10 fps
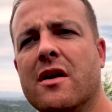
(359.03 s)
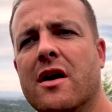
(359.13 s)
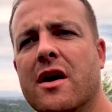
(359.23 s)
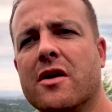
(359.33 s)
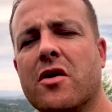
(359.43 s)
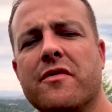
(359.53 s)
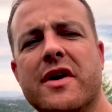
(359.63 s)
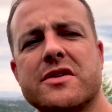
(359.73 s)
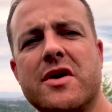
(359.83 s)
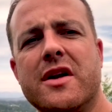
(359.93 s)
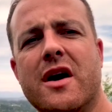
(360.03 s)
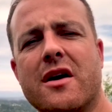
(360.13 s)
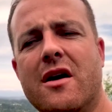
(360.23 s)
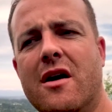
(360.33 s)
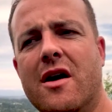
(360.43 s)
Go to
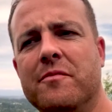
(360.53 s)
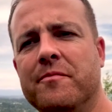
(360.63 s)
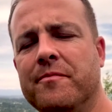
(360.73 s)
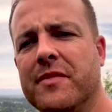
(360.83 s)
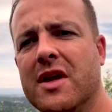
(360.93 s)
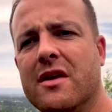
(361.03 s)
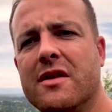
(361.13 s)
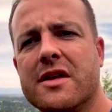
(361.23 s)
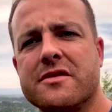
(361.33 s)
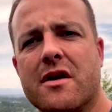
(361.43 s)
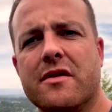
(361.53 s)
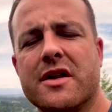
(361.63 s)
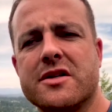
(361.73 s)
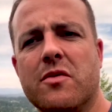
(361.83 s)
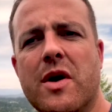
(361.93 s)
vestright.com. That's our
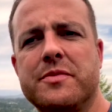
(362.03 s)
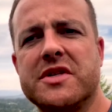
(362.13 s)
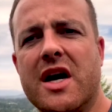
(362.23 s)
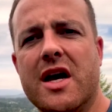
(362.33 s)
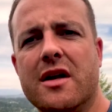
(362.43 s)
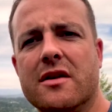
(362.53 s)
website.